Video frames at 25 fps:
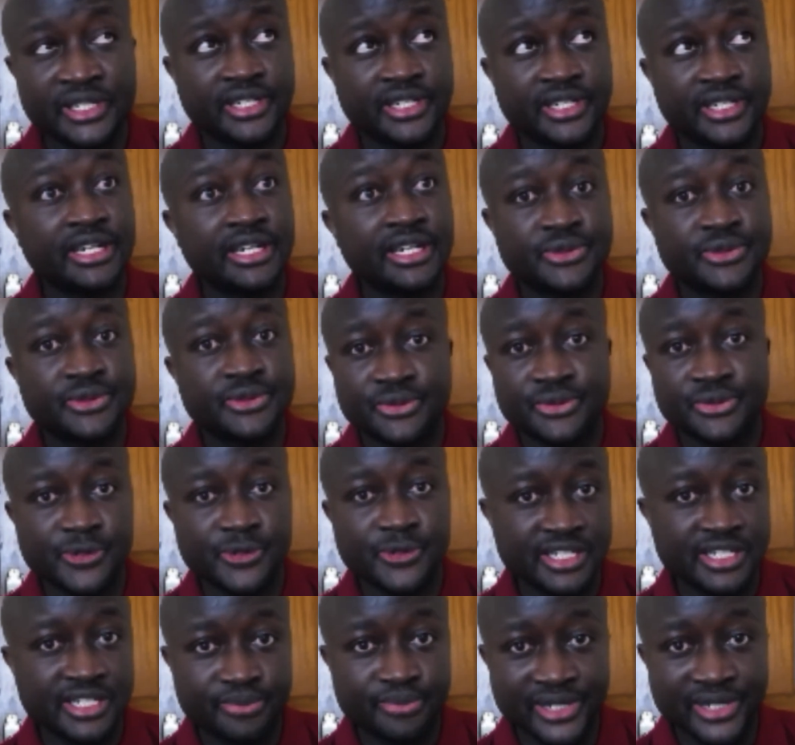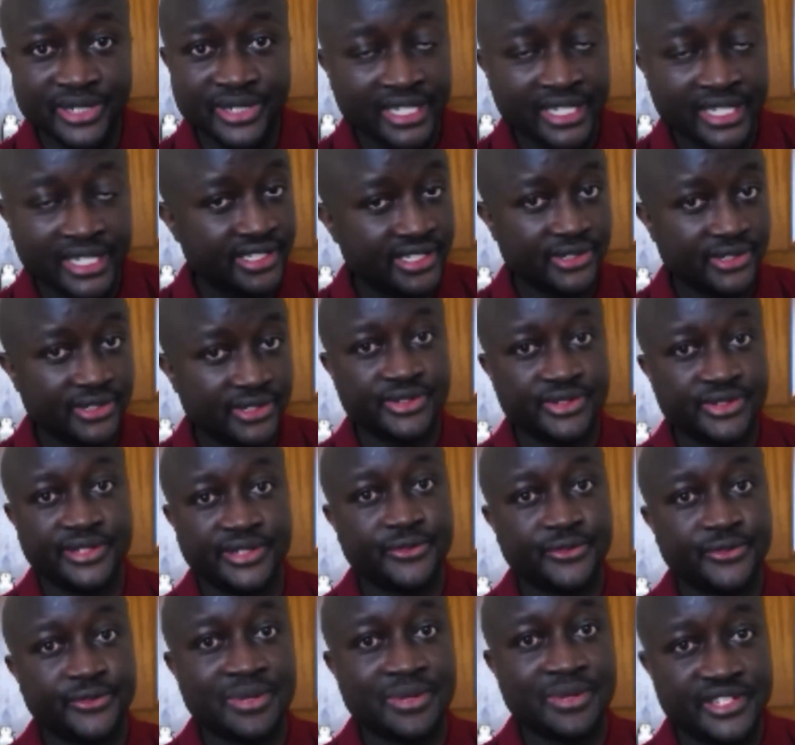It was quite brilliant. It was
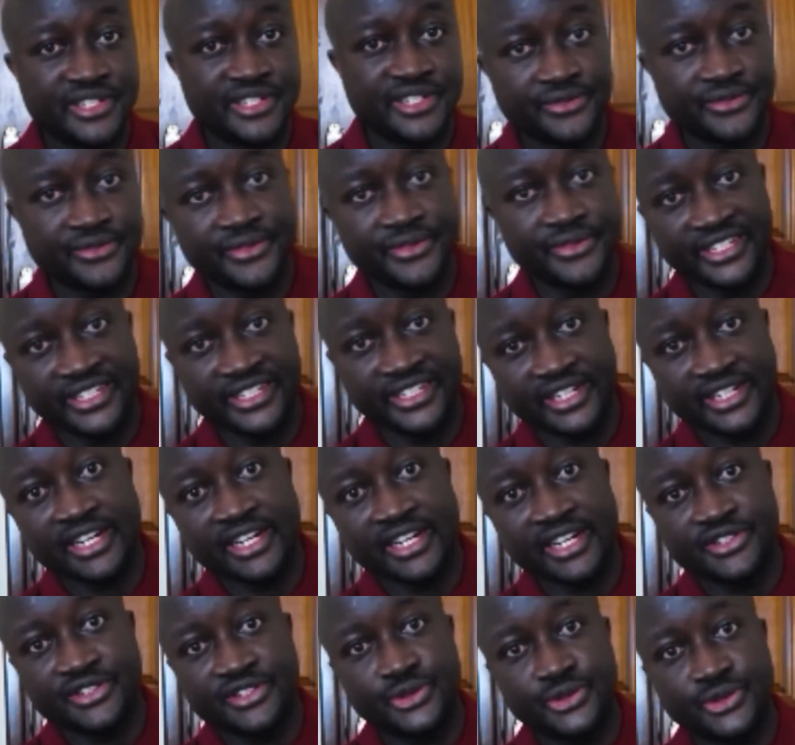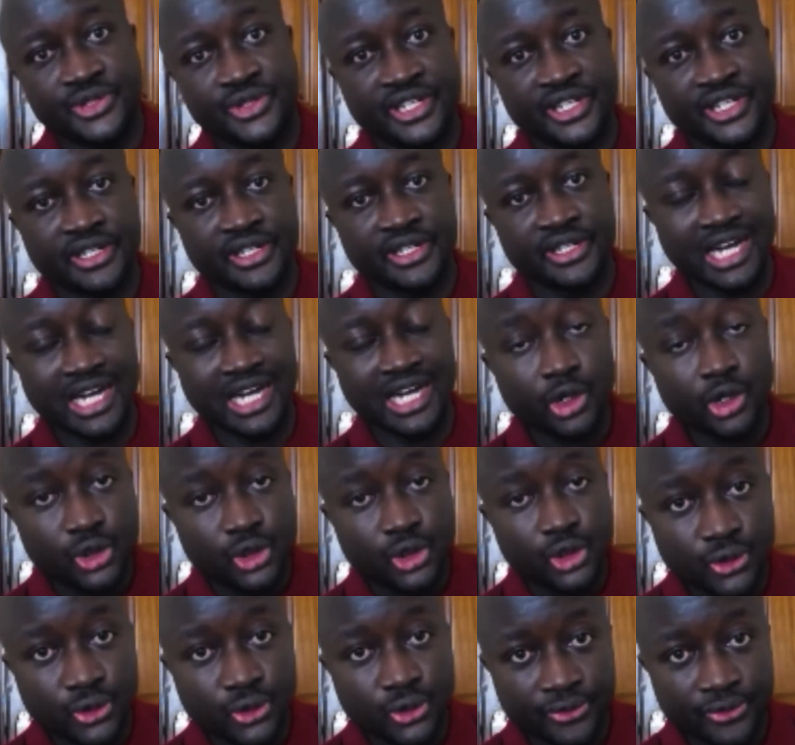informative in regards to the
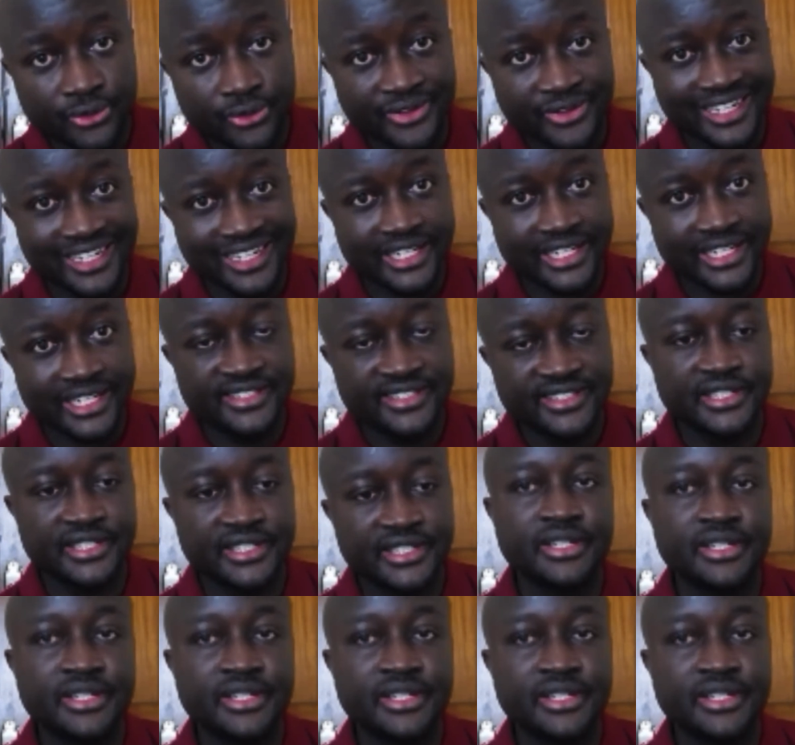outlook of NSE.